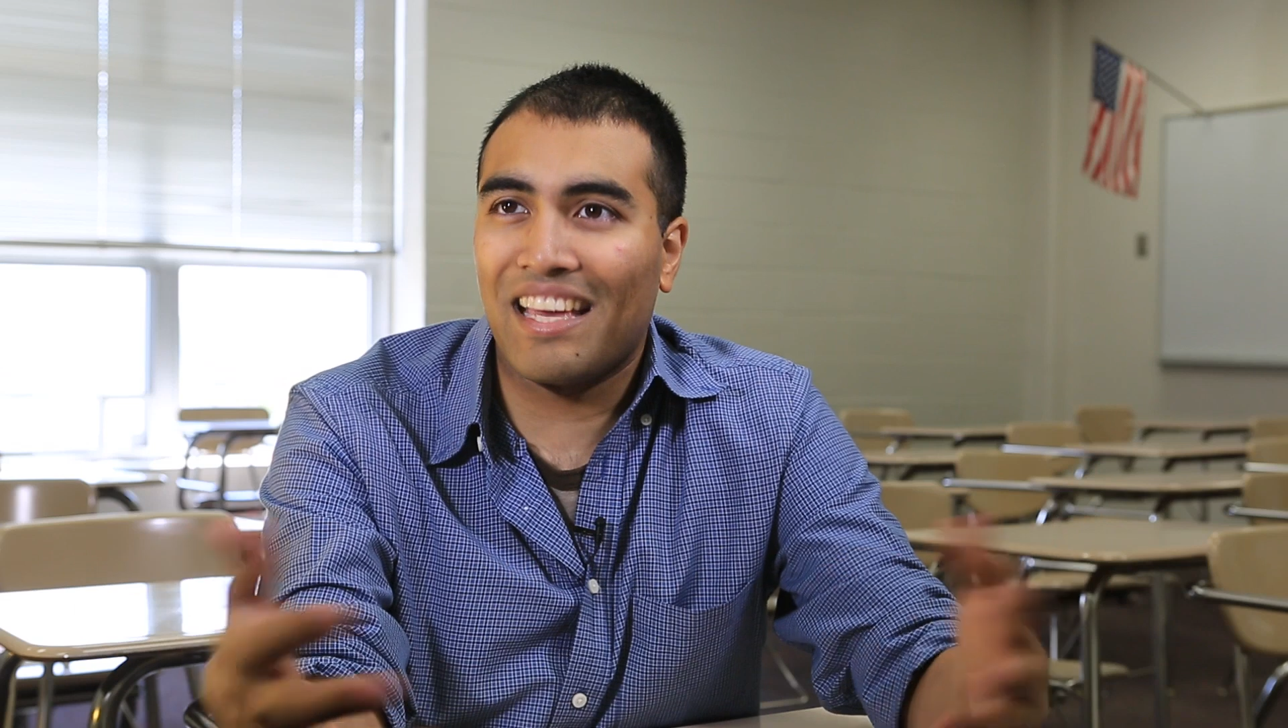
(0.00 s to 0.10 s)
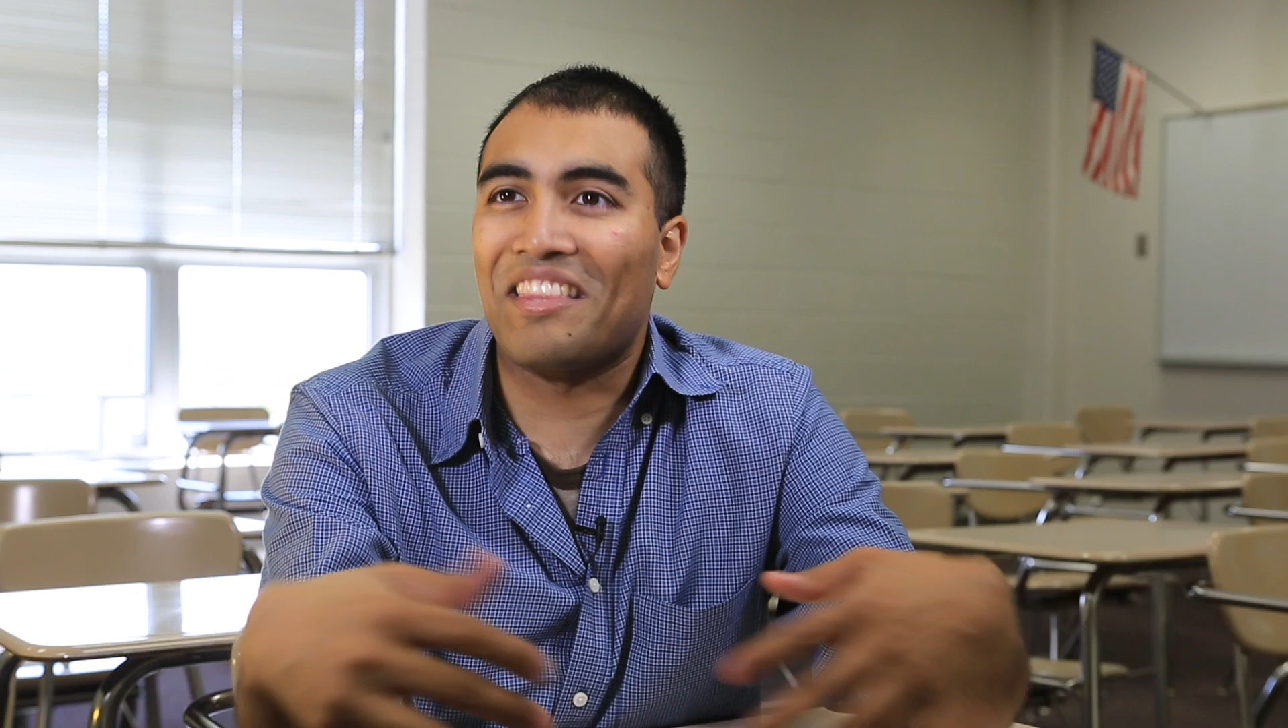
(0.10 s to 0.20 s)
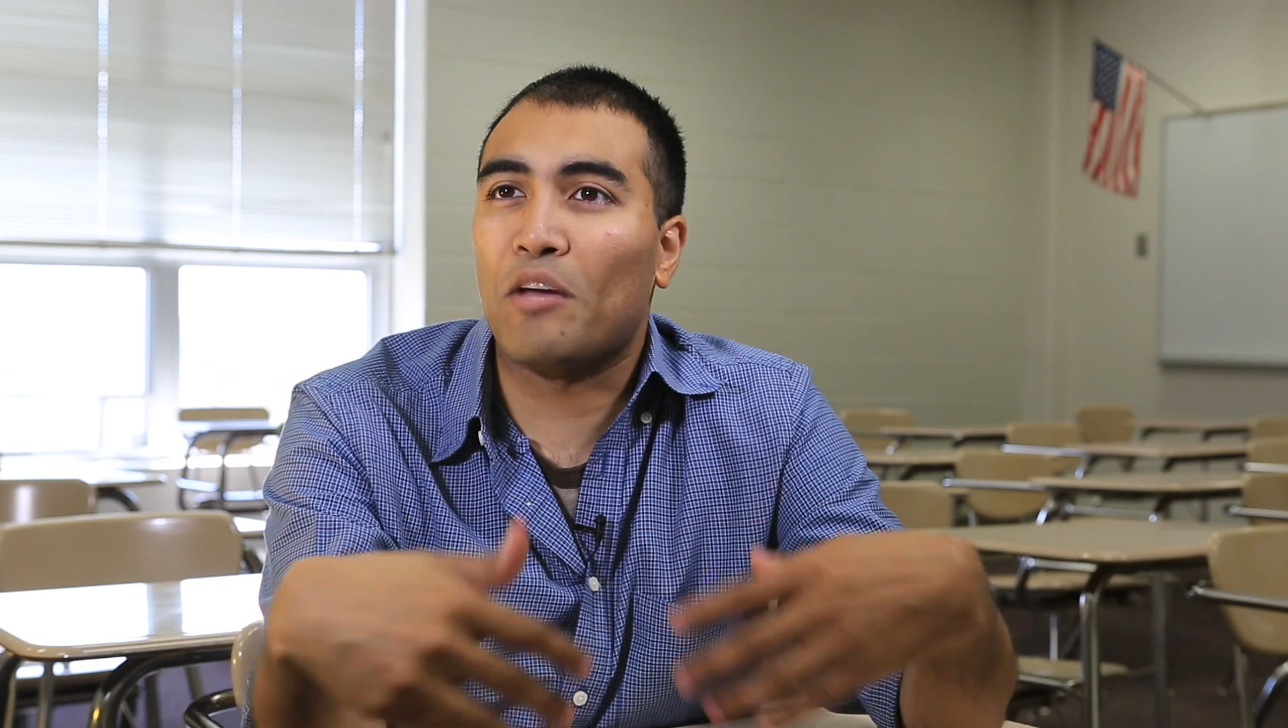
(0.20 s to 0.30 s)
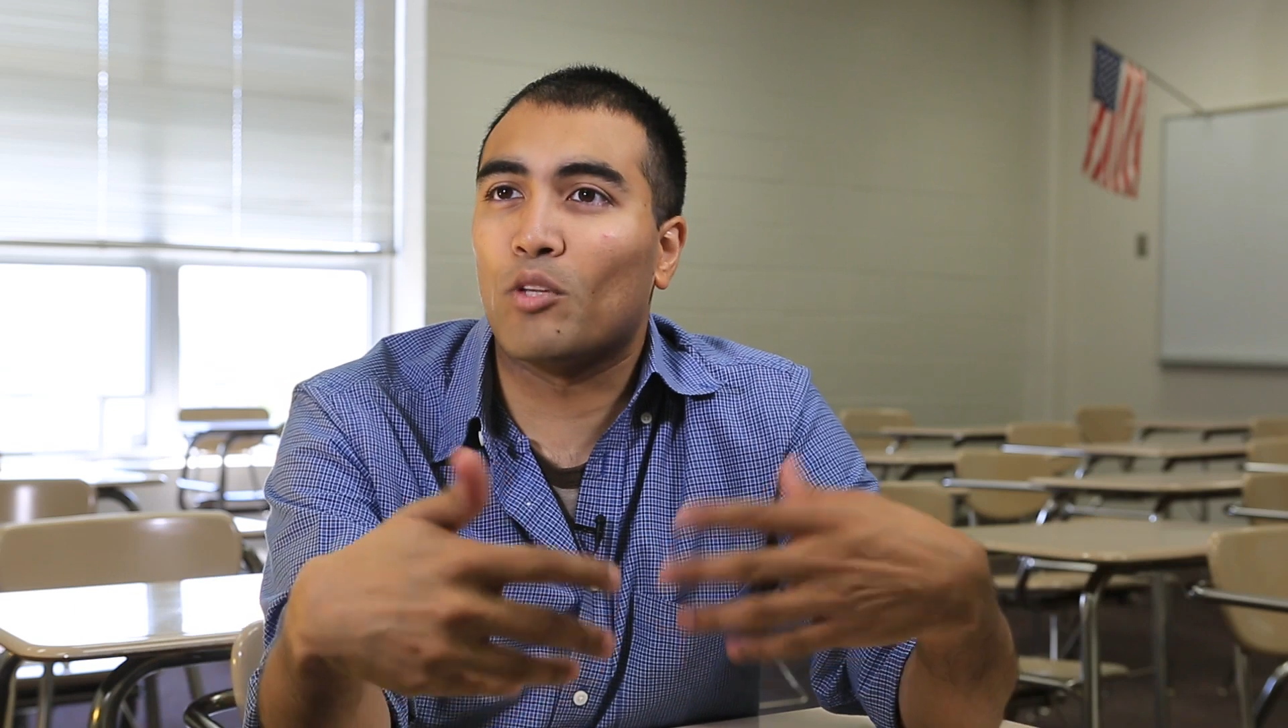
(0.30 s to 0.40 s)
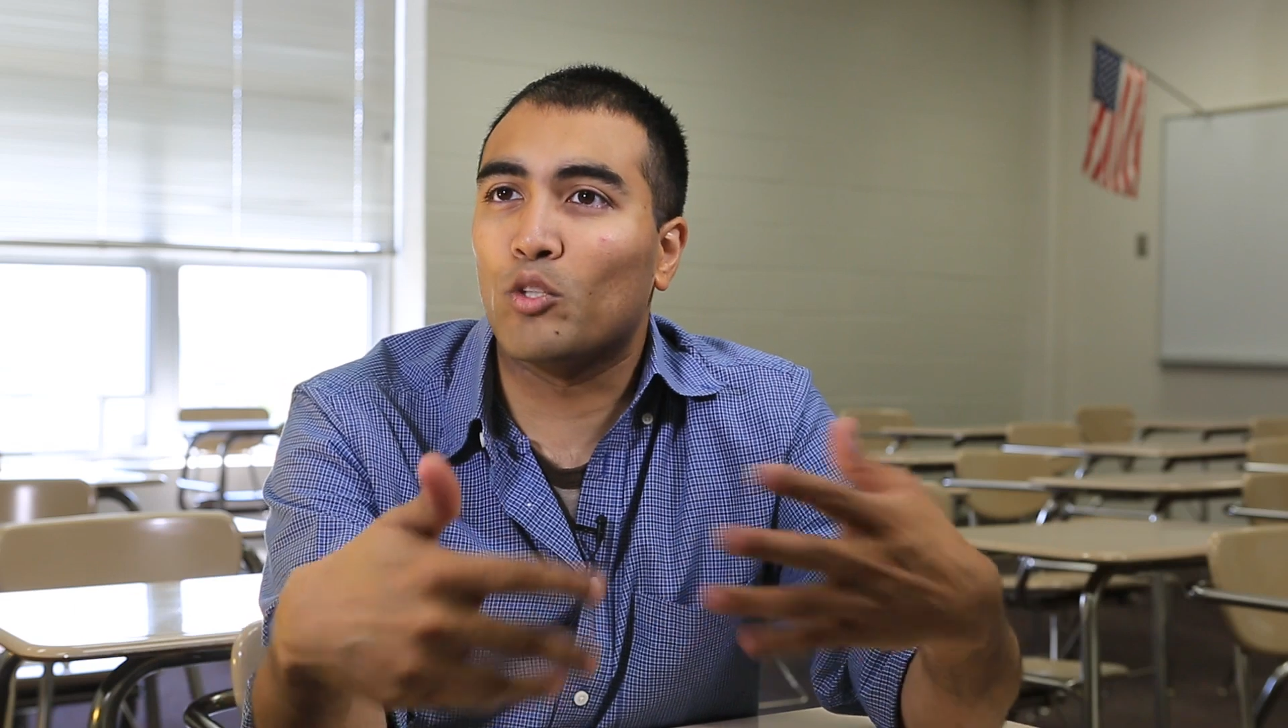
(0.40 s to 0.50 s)

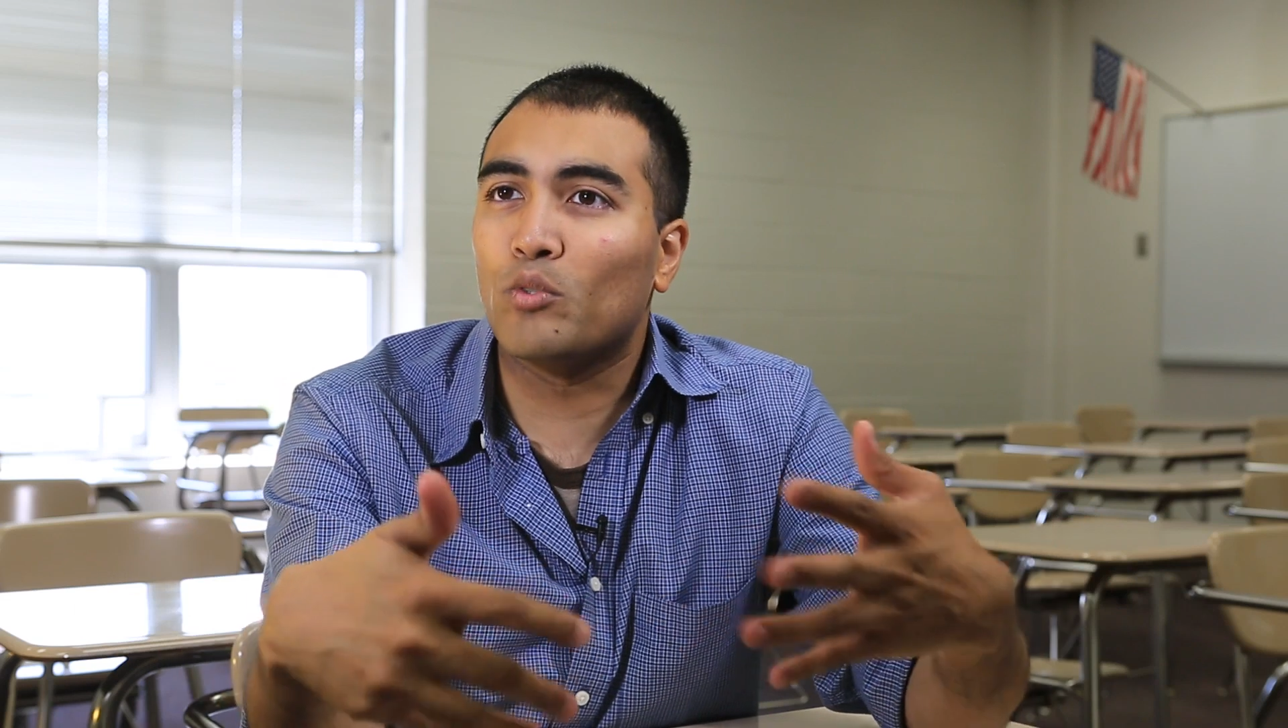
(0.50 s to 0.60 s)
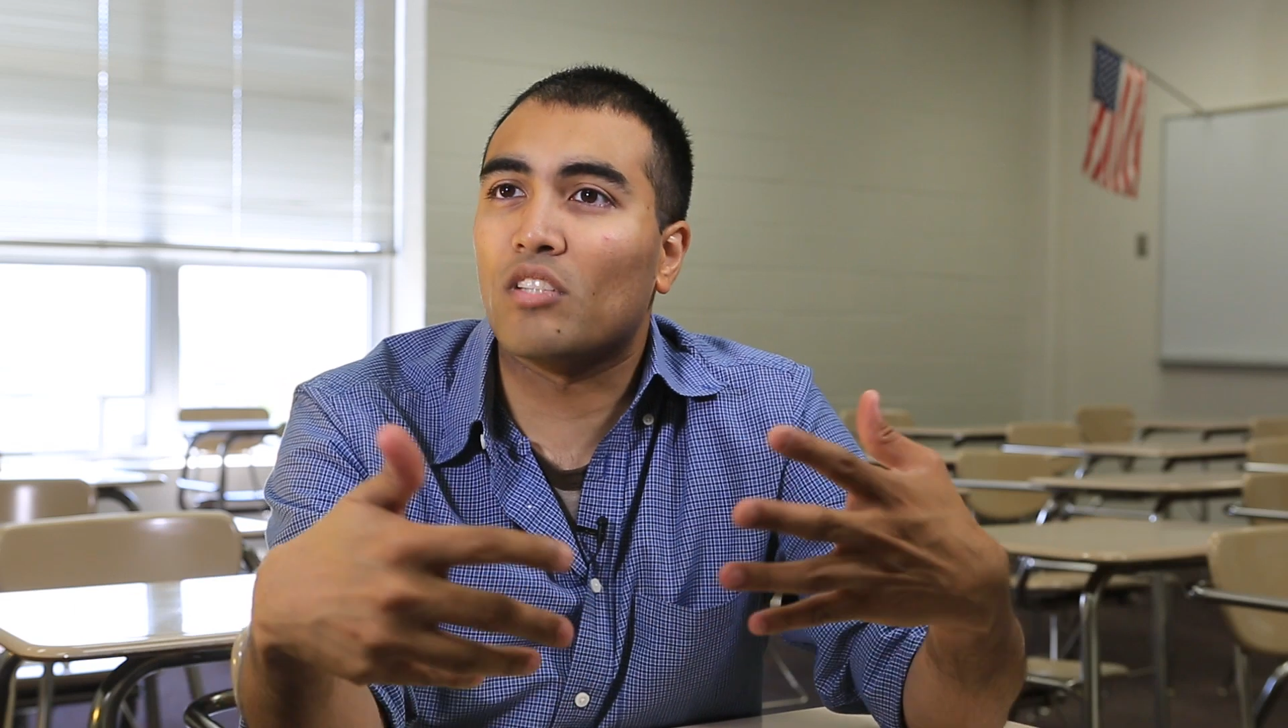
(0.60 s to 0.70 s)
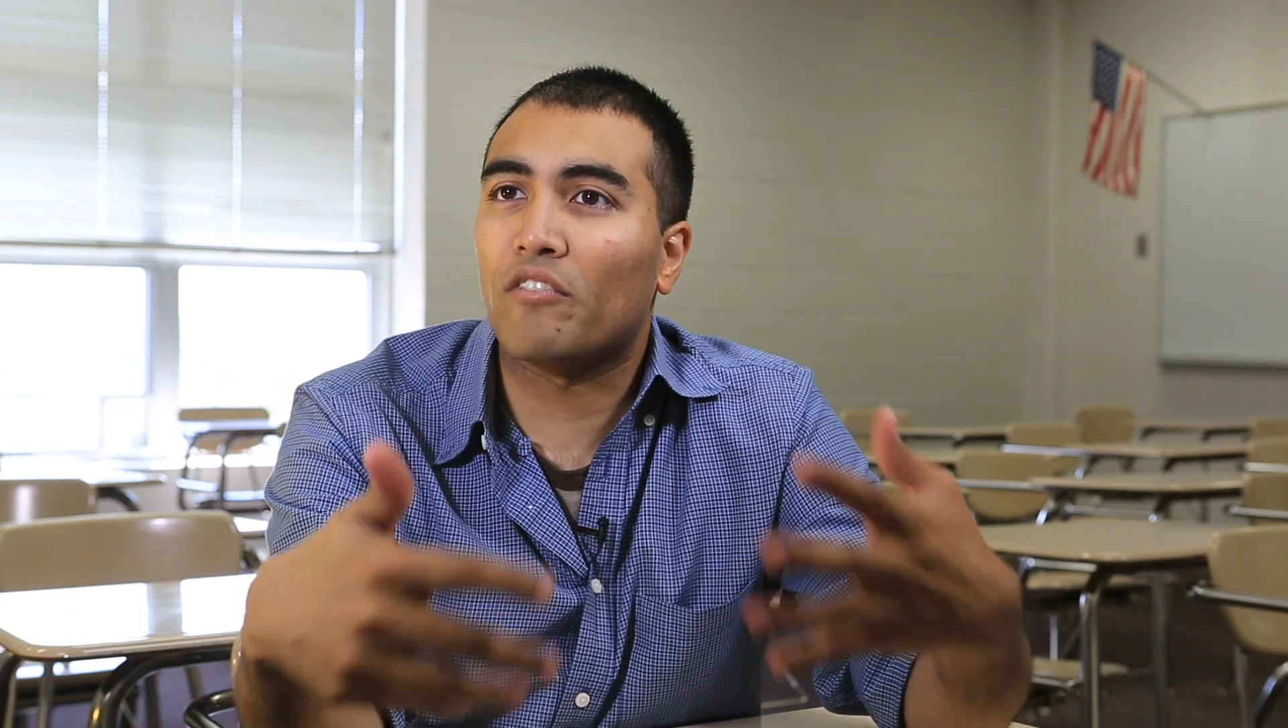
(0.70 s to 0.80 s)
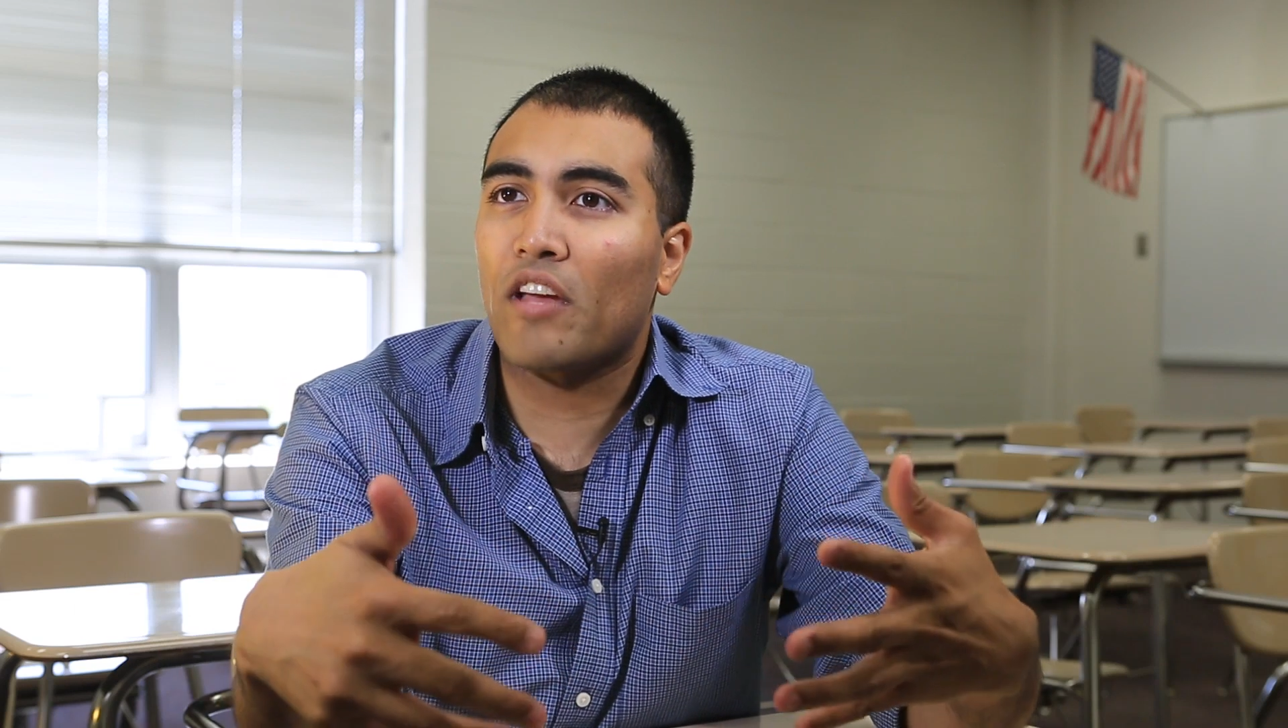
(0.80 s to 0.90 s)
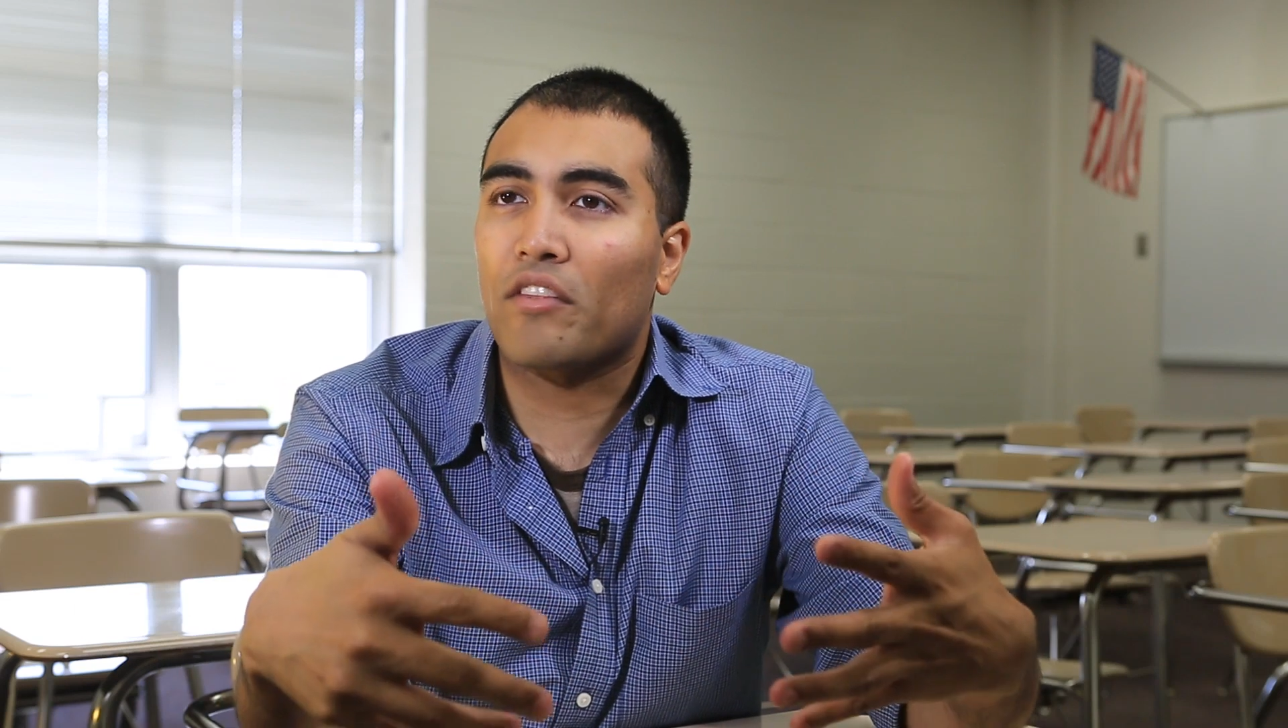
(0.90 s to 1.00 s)
and they will lose
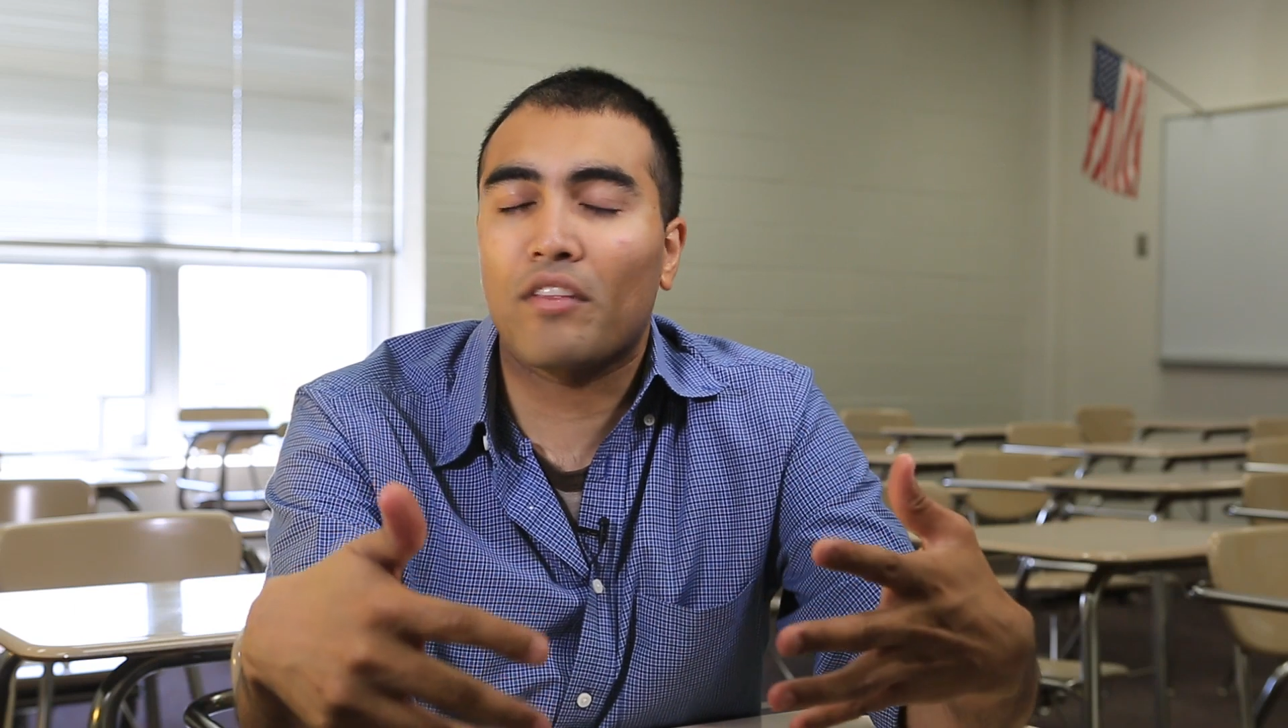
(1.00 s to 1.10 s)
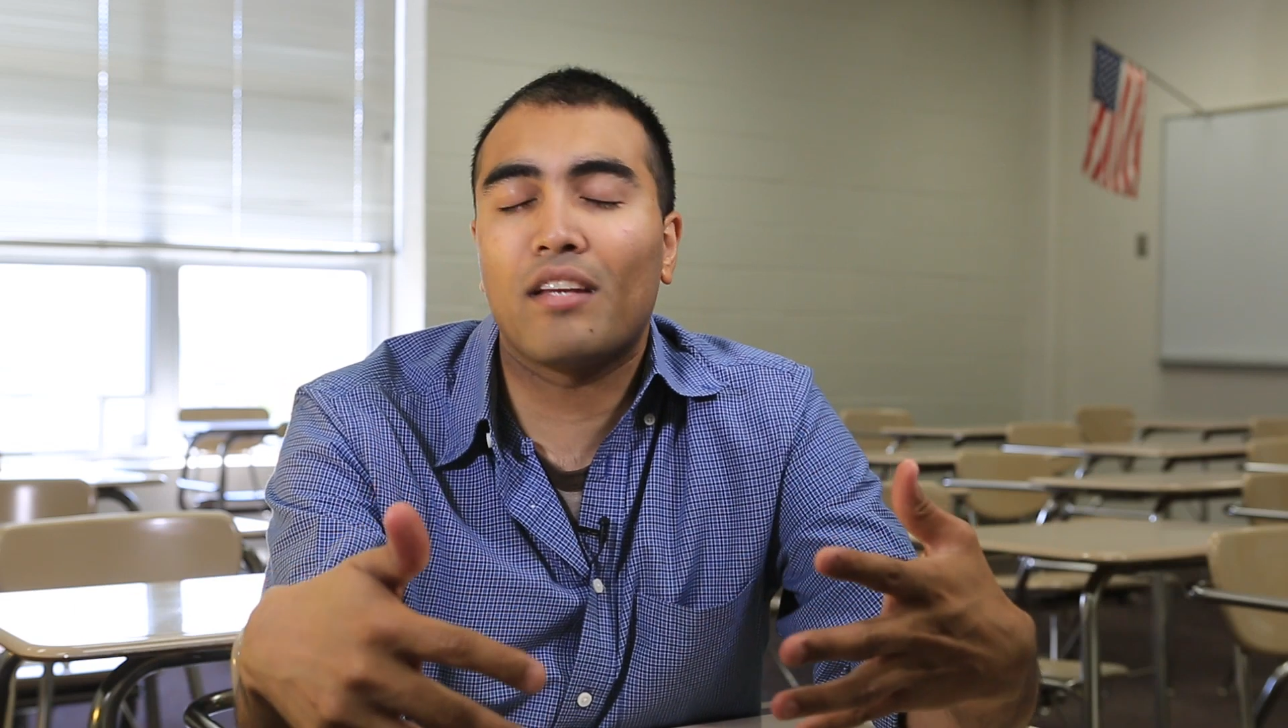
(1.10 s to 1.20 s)
their faith.